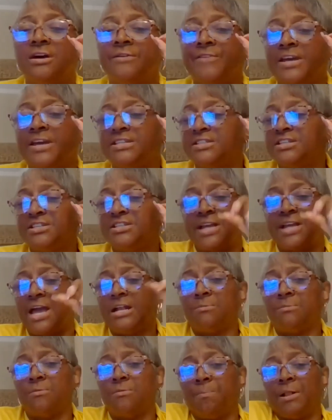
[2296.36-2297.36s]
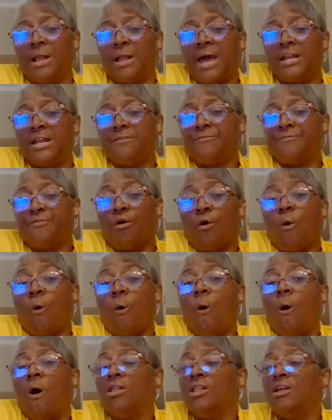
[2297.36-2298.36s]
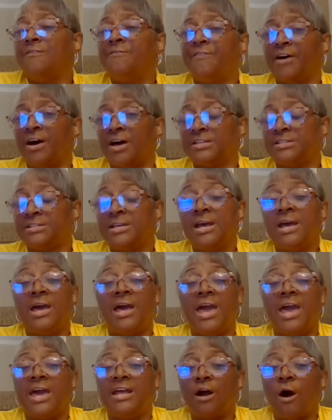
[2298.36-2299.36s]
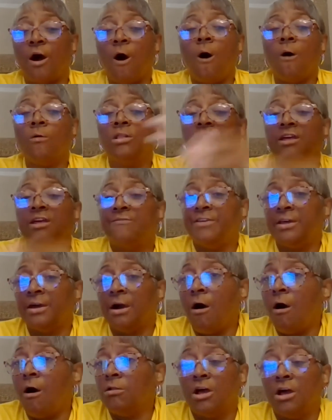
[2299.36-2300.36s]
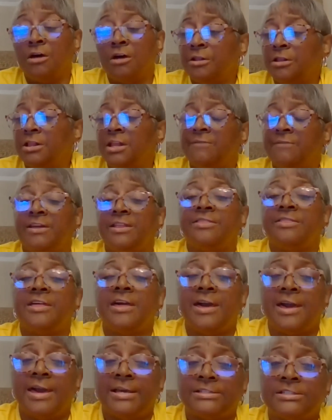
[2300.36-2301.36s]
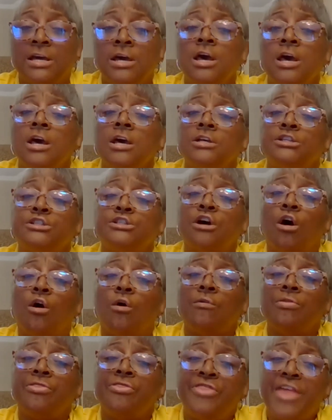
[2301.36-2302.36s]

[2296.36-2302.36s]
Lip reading: a sustainable planet for all of us and all other living things. So